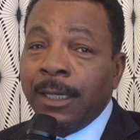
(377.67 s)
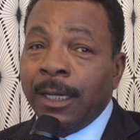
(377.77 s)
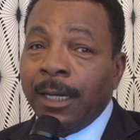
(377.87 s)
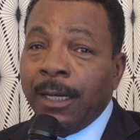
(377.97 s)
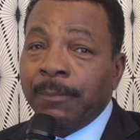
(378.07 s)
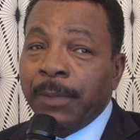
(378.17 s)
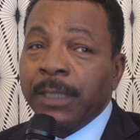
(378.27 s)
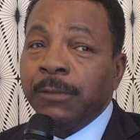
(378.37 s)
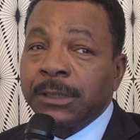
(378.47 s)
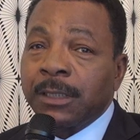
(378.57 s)
But
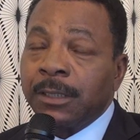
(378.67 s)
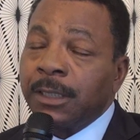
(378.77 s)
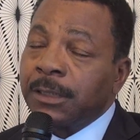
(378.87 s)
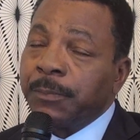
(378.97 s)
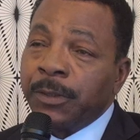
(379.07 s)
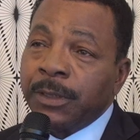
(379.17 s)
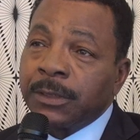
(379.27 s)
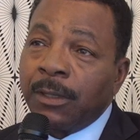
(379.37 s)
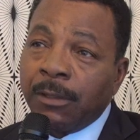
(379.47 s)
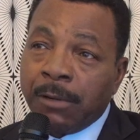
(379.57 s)
it was a good
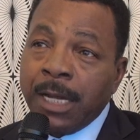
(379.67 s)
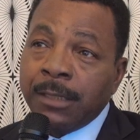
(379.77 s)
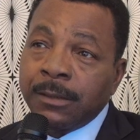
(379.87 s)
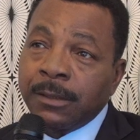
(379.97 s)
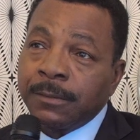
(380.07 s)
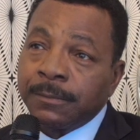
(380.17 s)
experience all around.